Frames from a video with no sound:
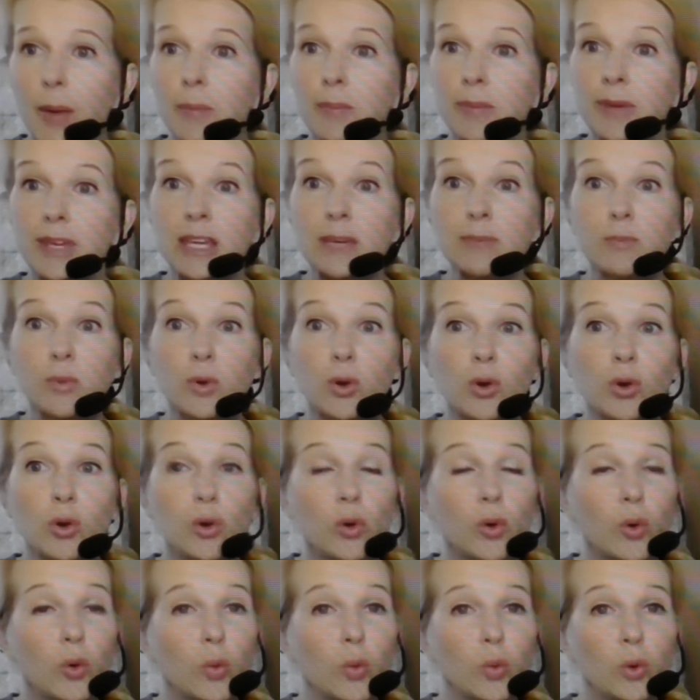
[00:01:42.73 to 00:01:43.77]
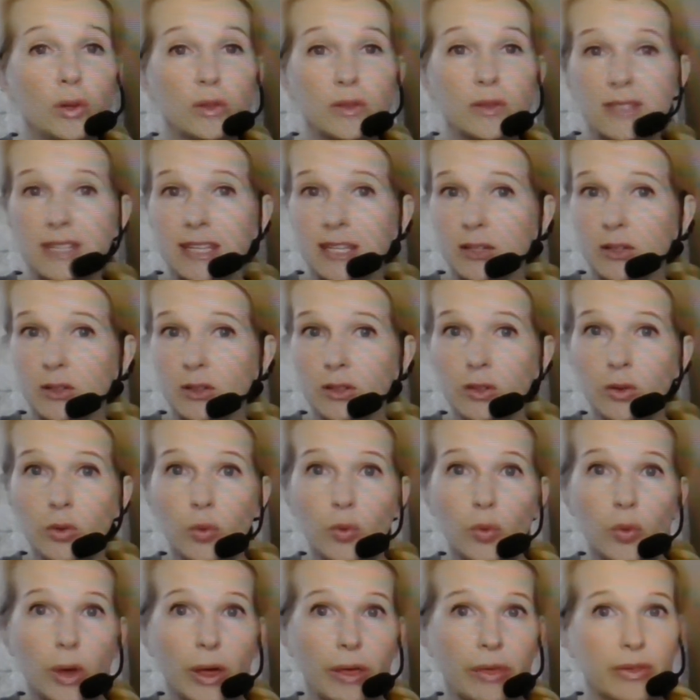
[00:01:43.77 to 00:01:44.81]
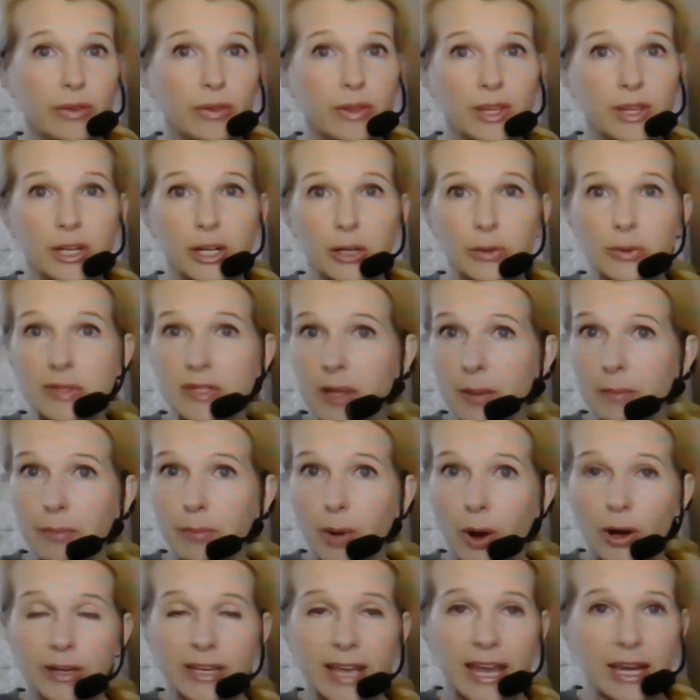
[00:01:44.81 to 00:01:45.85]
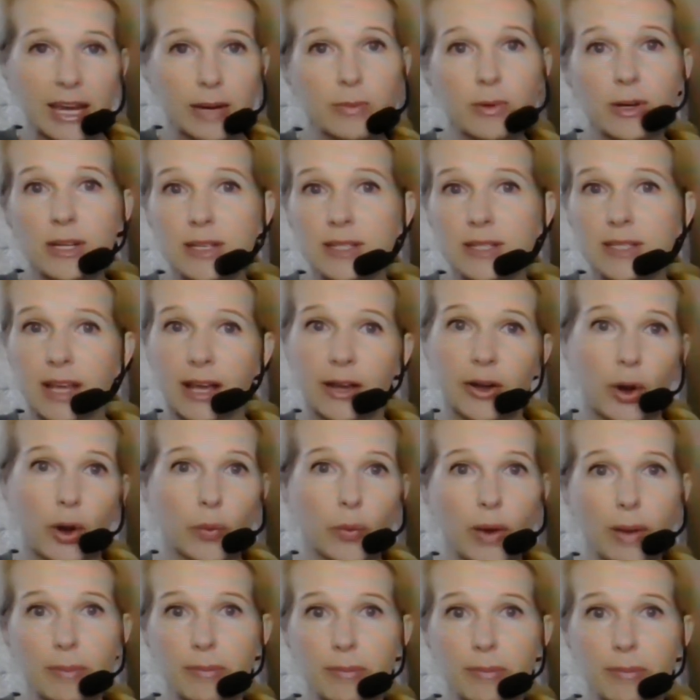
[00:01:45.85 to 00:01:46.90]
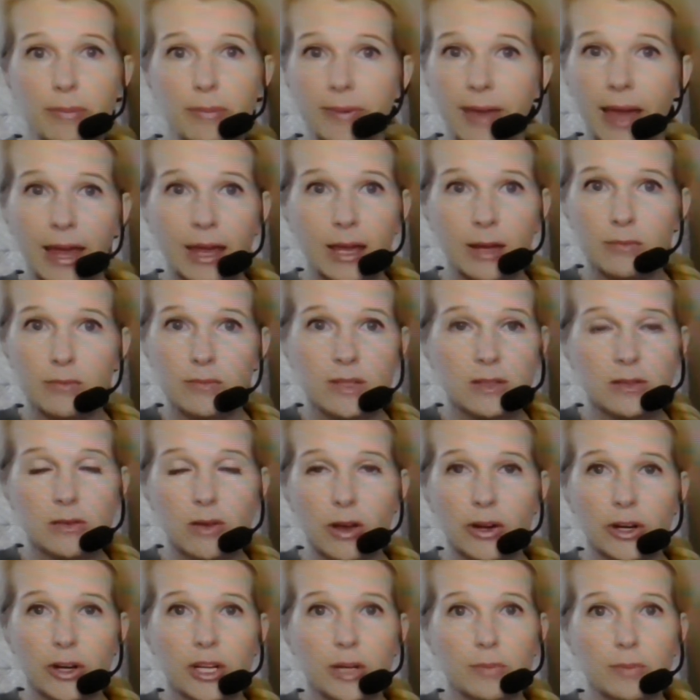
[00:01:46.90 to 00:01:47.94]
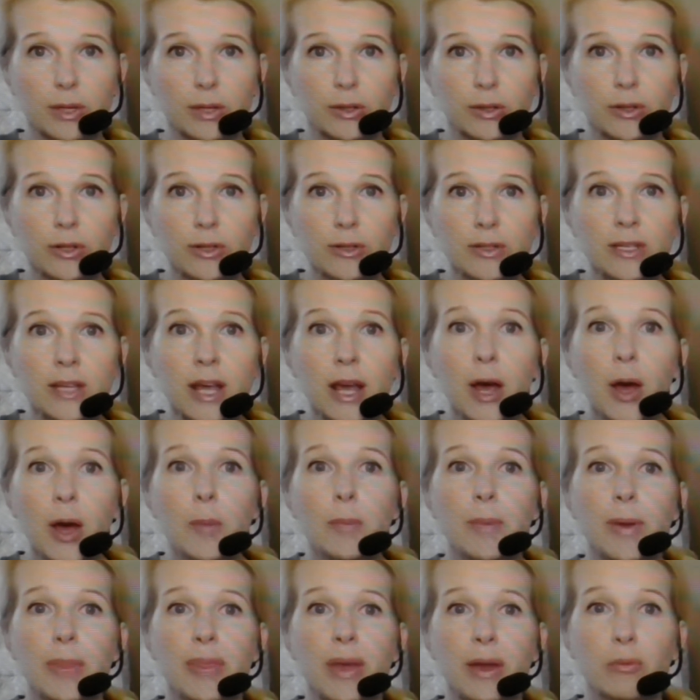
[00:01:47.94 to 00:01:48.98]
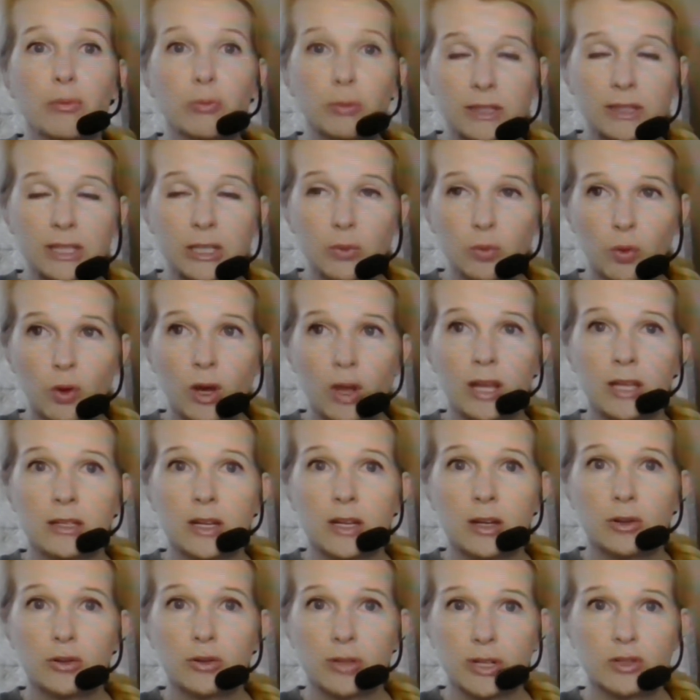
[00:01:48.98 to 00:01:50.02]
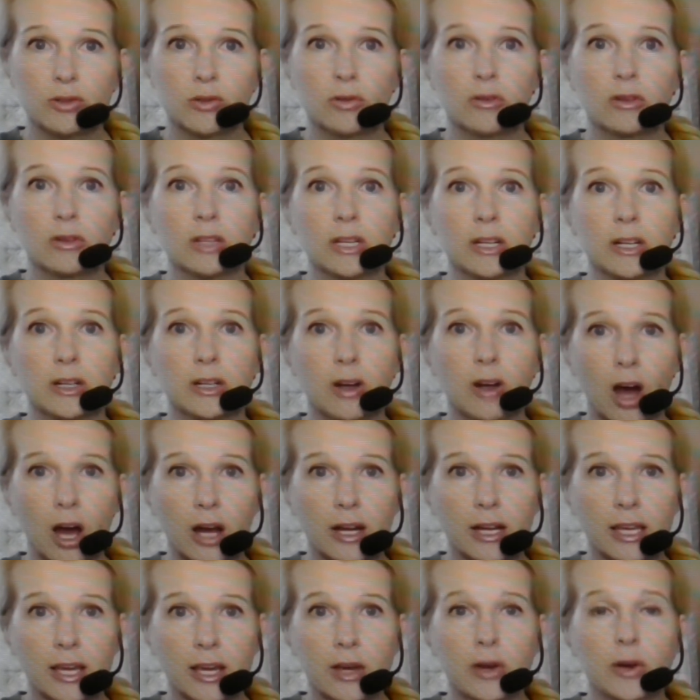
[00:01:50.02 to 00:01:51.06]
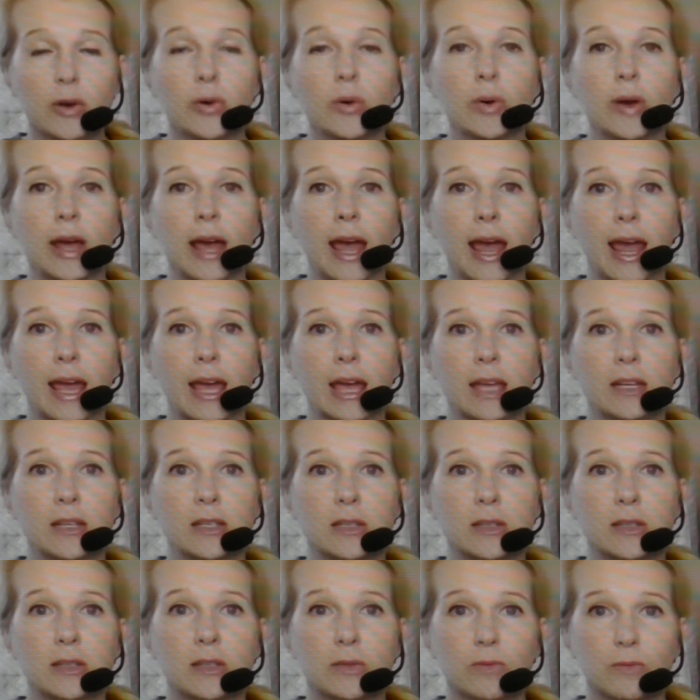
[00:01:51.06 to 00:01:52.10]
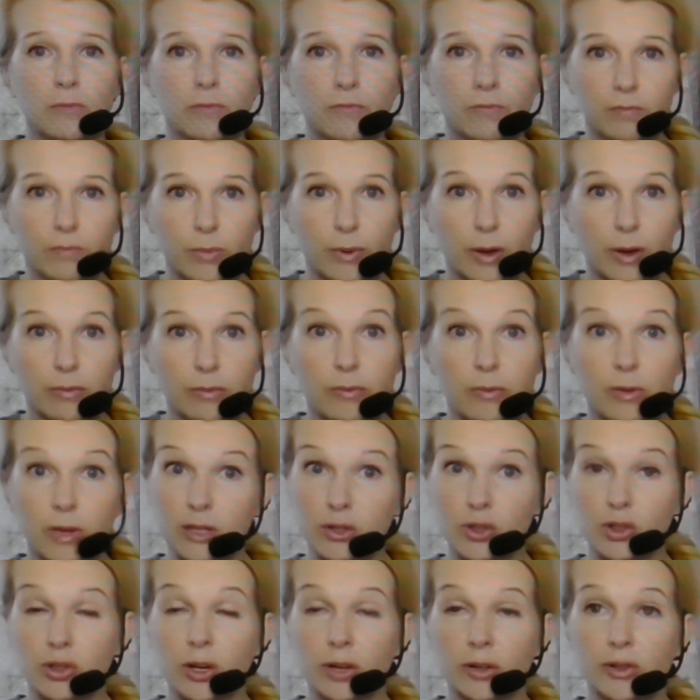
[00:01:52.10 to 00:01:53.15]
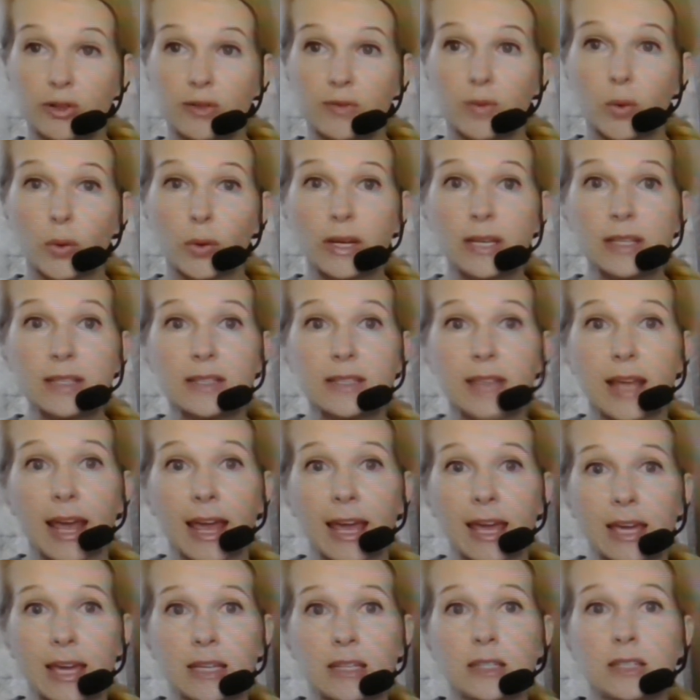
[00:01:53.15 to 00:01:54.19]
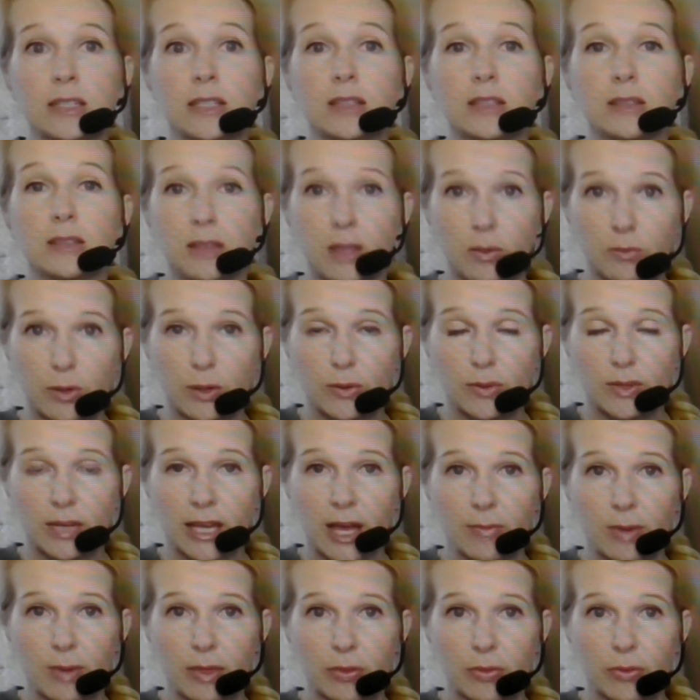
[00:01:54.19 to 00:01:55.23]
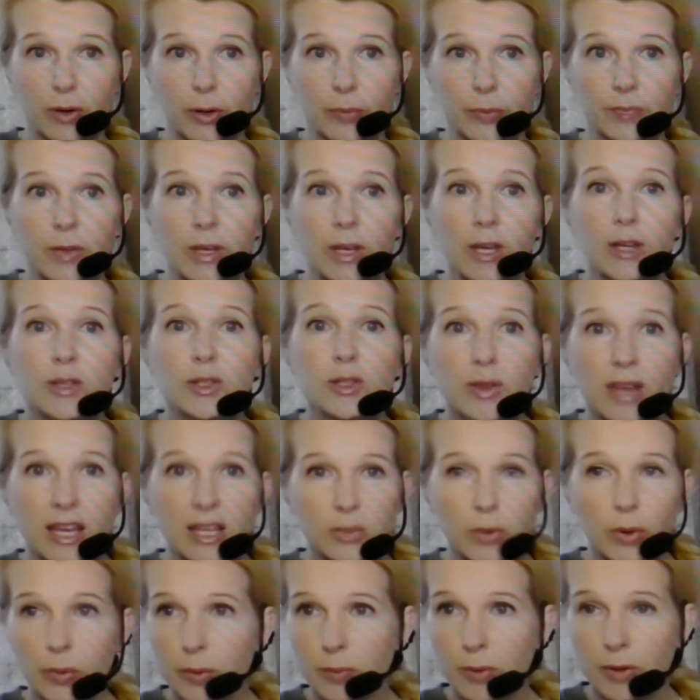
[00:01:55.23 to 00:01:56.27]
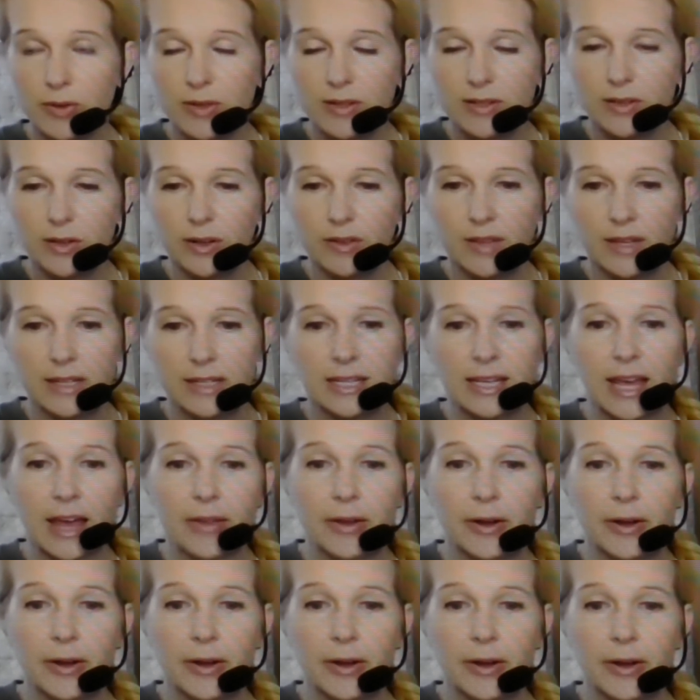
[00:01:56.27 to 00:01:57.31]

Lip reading: People will deal with, subpar cameras and our webcams on our computers, but they really want crystal clear audio and both the instructor's voice and the music coming through. So that's why we put this little thing together.